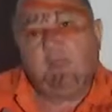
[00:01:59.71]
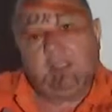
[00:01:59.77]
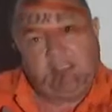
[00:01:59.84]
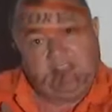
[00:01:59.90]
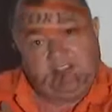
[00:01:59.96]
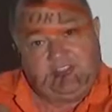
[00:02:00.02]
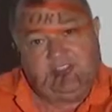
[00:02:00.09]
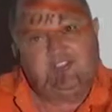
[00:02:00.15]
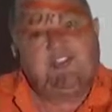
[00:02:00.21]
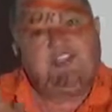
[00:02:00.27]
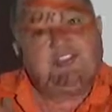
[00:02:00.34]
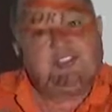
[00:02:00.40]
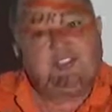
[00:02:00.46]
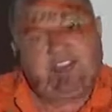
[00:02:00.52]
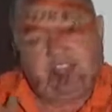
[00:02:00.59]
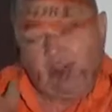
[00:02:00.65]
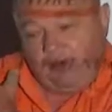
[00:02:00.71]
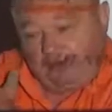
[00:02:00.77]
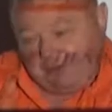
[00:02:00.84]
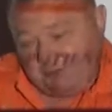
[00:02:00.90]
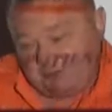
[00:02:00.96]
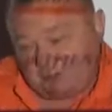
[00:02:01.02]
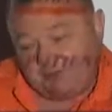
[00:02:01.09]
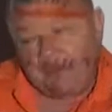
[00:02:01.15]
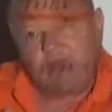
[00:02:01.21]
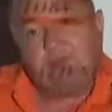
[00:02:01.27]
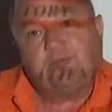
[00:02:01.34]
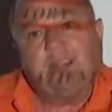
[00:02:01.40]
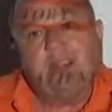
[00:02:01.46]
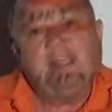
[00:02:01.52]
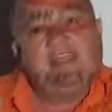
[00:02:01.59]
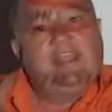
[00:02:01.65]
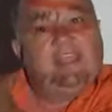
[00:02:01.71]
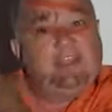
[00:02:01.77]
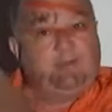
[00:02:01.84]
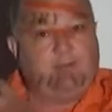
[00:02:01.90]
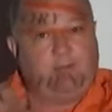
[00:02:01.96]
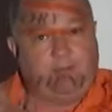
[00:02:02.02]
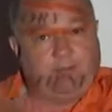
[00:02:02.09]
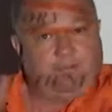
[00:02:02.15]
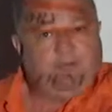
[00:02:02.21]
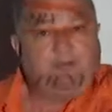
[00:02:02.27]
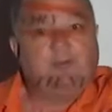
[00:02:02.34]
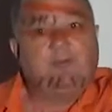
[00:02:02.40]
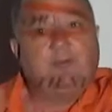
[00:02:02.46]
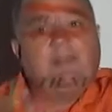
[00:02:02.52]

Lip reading: is it just there or does it radiate or refer